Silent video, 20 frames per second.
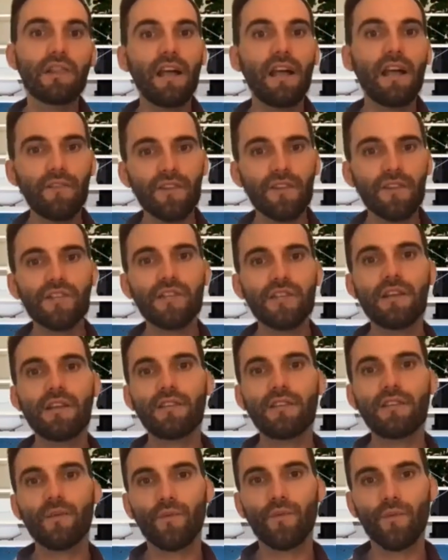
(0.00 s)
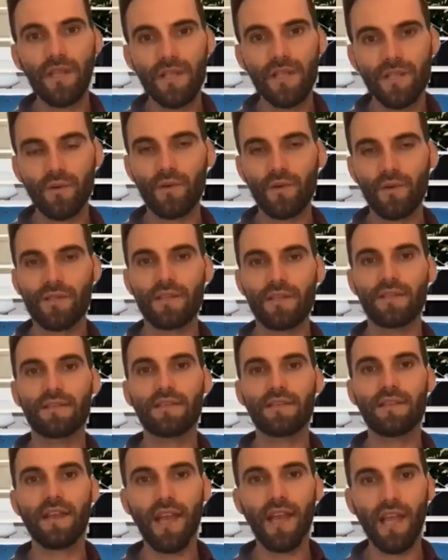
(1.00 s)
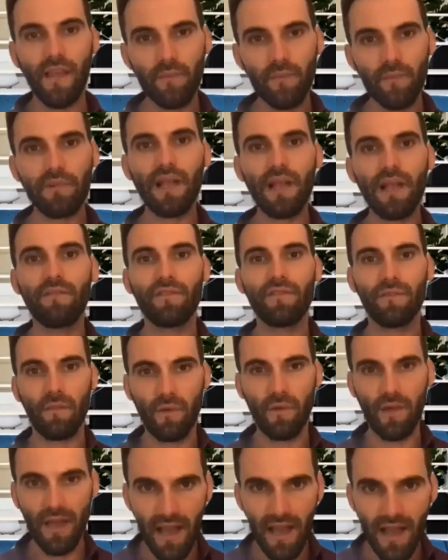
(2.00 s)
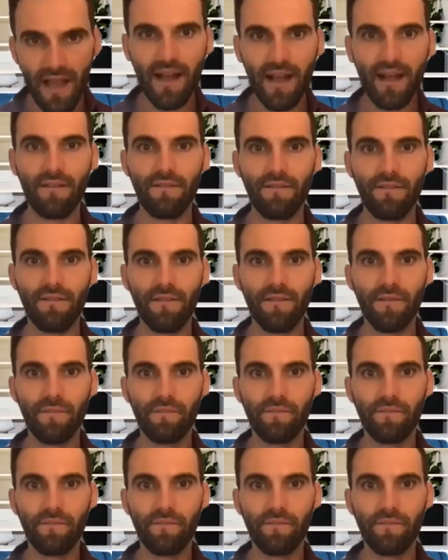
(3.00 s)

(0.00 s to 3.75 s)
leveraging the resources and the platform that we have